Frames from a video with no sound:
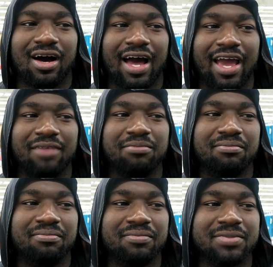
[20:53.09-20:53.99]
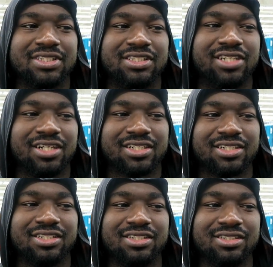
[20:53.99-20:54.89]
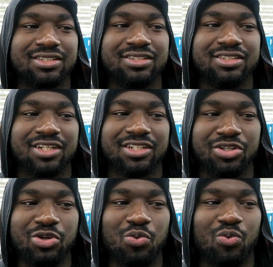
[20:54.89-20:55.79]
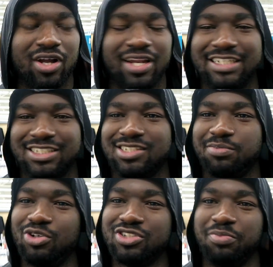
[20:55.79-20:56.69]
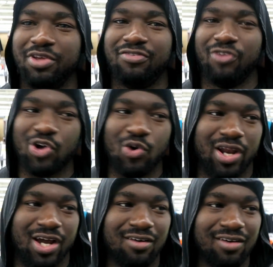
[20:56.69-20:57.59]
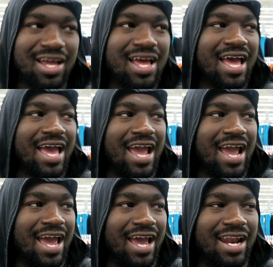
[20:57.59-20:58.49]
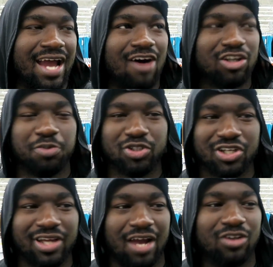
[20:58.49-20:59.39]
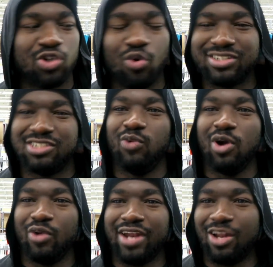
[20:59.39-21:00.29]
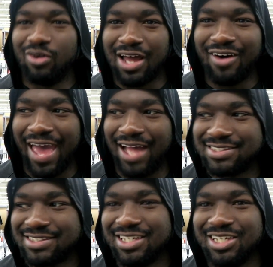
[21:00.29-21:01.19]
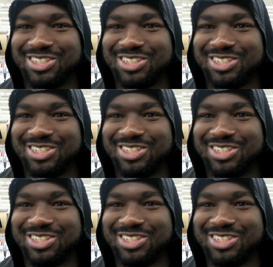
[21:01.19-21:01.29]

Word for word: I took the new one that's supposed to be for going out and I was supposed to and I was going somewhere where they don't allow hats.